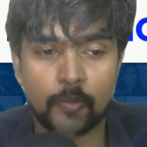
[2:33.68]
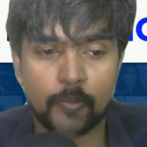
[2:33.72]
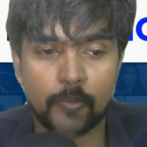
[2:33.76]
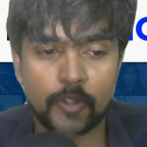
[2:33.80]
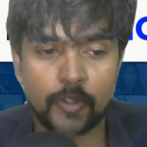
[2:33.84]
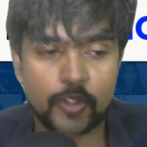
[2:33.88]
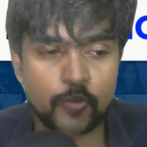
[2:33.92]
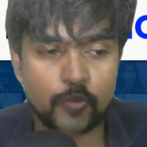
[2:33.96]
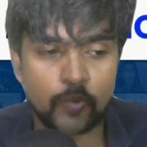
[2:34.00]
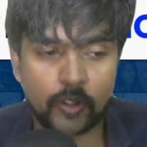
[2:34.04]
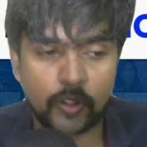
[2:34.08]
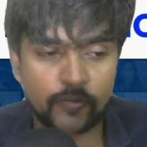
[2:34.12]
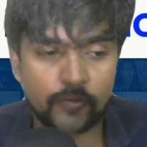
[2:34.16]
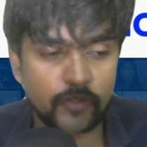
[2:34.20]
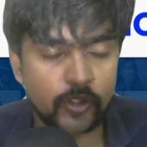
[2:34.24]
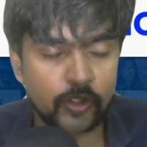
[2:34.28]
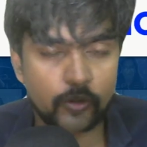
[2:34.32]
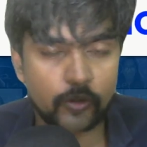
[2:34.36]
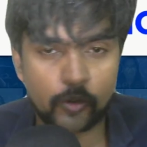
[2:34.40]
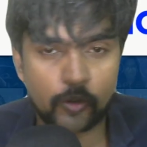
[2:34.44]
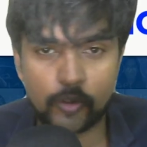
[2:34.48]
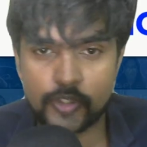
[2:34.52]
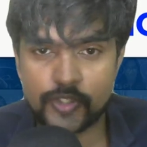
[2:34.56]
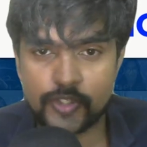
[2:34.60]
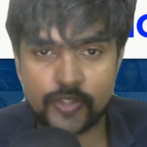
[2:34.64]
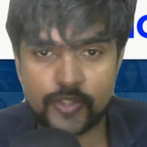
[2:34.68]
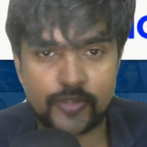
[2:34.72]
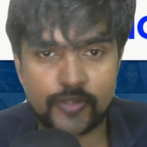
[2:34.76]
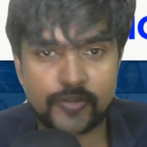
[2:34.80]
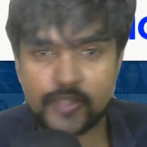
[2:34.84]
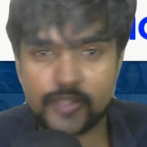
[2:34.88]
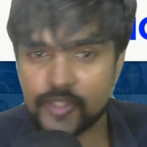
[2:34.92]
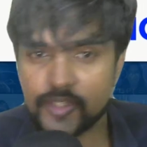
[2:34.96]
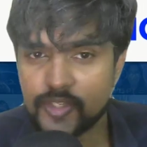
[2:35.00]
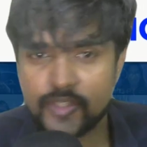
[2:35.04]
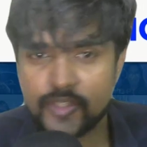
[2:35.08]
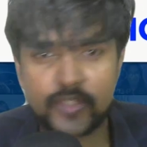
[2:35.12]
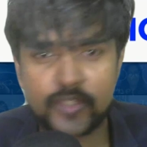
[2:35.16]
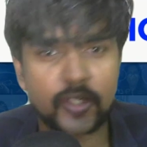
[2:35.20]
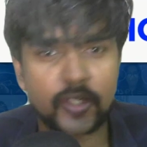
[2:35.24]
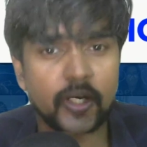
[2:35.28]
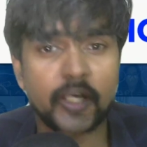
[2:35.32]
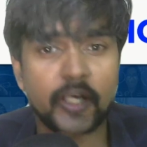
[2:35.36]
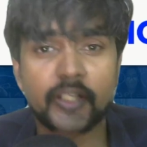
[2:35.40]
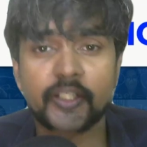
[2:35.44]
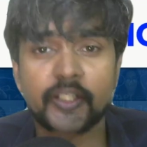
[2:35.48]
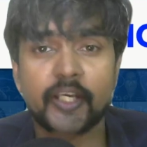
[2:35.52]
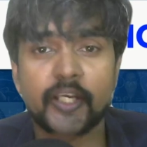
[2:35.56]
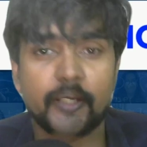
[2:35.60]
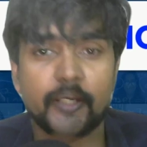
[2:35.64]
because what we know is this is the
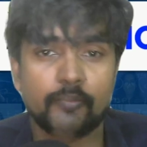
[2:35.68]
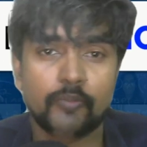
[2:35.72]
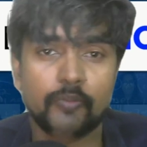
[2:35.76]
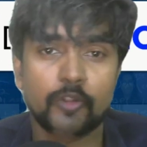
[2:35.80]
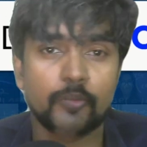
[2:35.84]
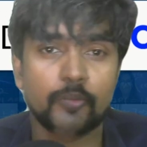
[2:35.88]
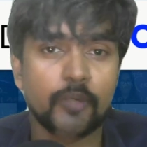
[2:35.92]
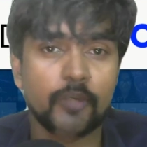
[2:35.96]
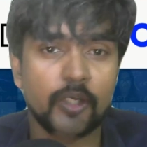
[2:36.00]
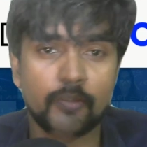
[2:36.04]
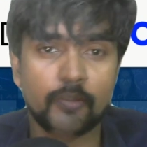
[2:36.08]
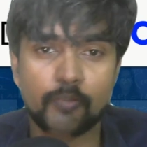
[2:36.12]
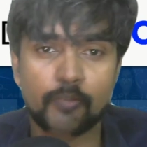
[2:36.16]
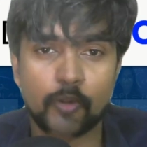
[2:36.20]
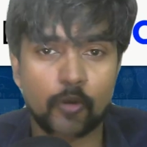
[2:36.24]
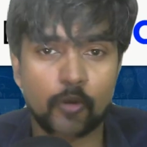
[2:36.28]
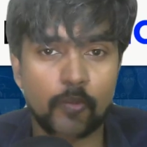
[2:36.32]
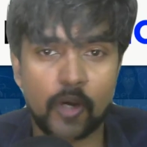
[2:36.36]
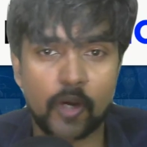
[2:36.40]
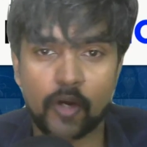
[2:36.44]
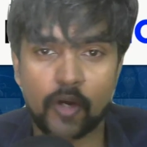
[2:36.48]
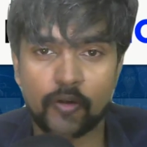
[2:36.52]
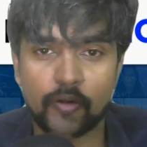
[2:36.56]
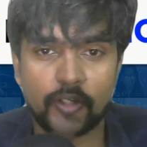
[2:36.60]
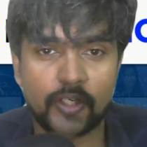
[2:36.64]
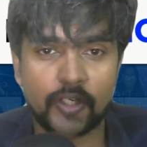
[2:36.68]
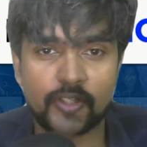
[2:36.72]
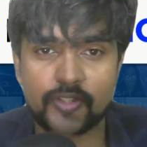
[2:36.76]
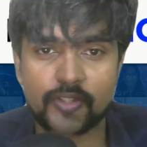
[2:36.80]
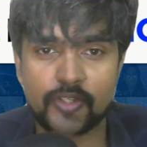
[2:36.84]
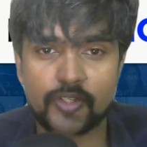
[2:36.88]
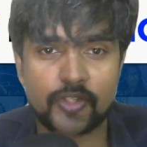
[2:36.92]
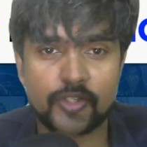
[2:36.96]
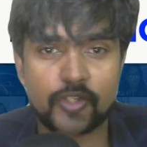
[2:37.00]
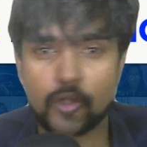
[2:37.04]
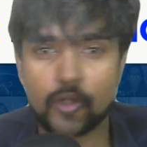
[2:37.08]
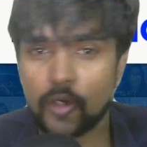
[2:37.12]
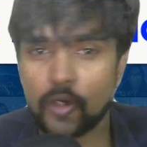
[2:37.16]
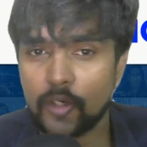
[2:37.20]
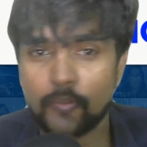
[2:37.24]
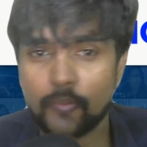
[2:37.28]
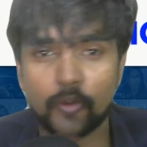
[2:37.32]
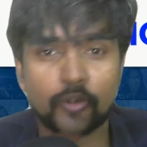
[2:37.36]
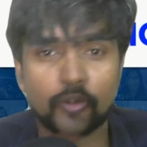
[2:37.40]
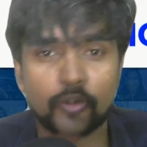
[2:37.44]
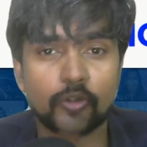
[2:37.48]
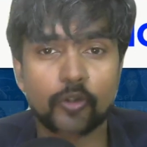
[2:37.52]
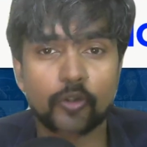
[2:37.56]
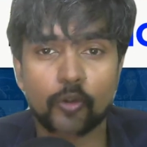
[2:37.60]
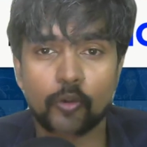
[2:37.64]
right time to be in probiotics it's all
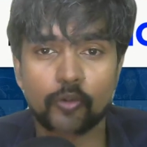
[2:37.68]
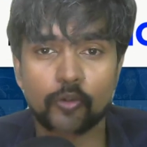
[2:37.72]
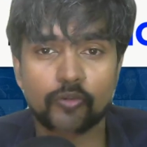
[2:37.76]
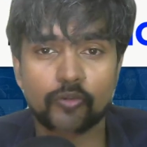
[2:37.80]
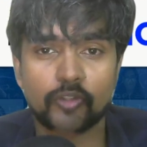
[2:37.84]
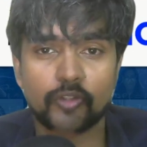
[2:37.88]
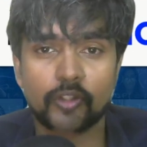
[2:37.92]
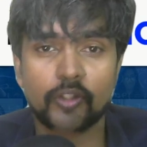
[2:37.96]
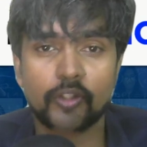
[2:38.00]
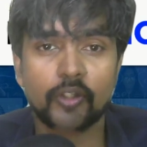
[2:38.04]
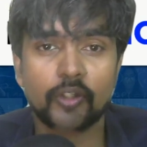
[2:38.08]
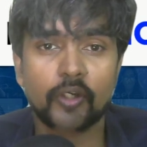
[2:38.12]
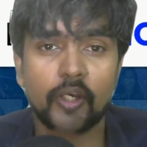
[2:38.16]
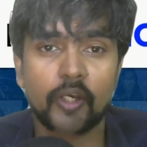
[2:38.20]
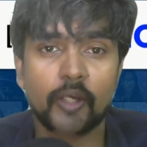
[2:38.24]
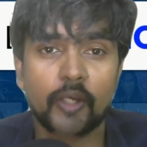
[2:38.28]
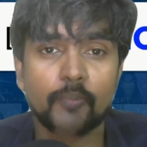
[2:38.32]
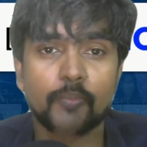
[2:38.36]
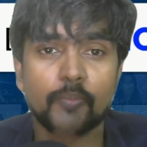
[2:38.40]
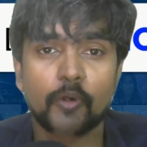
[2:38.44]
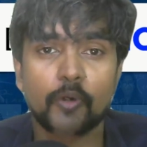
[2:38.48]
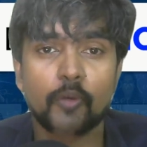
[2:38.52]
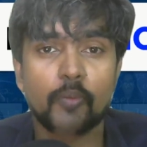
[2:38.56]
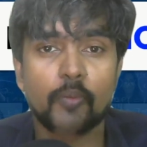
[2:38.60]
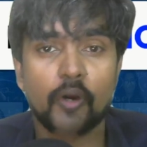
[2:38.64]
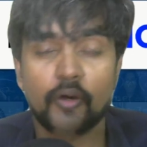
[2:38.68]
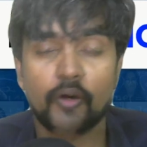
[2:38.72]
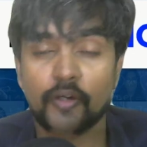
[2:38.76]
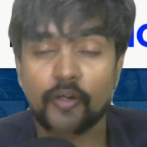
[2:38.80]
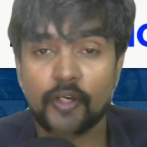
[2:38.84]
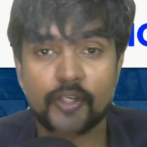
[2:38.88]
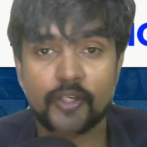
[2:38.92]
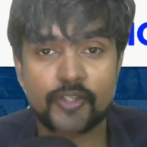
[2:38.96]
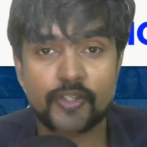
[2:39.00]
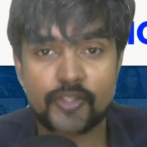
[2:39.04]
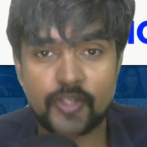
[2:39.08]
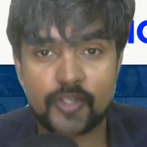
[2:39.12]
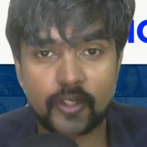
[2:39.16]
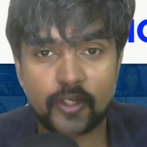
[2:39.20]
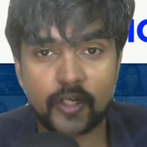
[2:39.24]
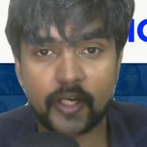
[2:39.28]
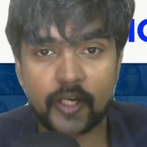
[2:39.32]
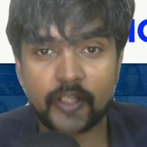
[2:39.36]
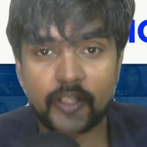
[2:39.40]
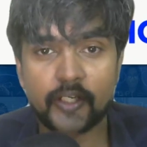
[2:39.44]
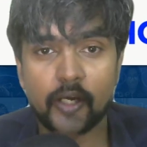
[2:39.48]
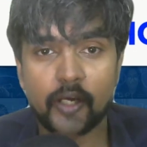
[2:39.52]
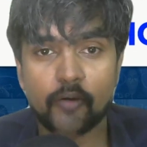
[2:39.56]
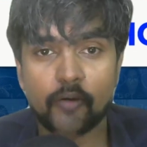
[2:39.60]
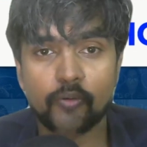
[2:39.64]
about growth in probiotics
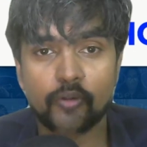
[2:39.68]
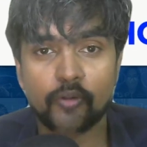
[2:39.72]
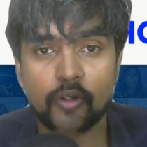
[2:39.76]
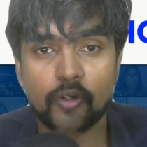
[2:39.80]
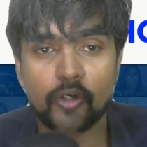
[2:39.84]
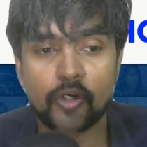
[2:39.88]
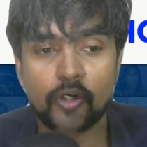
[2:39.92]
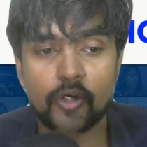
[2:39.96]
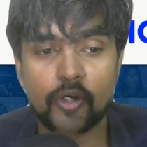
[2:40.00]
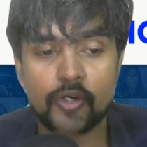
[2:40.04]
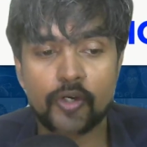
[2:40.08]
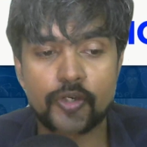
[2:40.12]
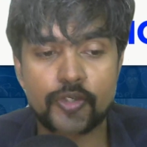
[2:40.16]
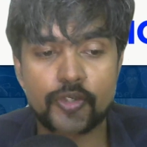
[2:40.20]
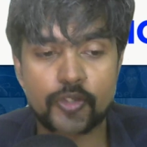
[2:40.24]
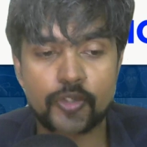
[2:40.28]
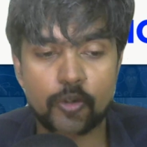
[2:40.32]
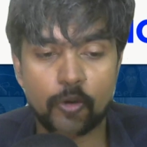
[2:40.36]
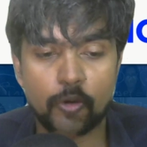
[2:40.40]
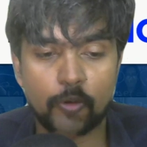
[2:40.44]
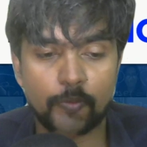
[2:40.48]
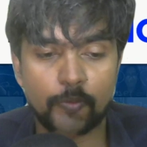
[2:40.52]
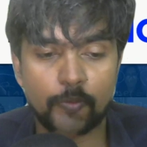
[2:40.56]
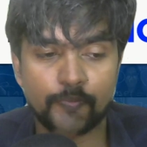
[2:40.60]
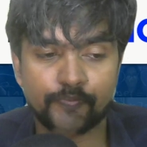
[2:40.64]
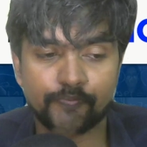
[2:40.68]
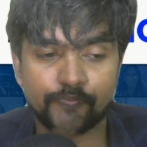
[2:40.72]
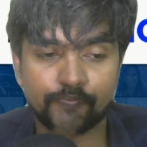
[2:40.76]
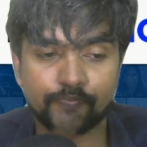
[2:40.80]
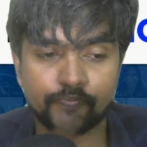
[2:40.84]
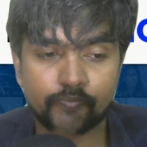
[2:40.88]
right now so